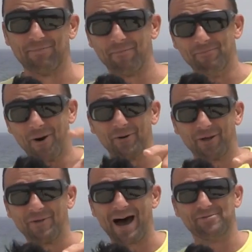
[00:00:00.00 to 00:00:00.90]
but more
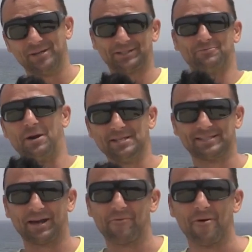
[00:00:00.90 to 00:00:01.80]
on that this
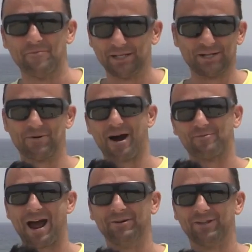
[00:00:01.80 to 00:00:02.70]
winter when we do our
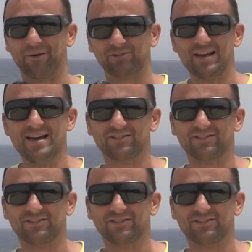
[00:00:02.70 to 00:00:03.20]
roundups.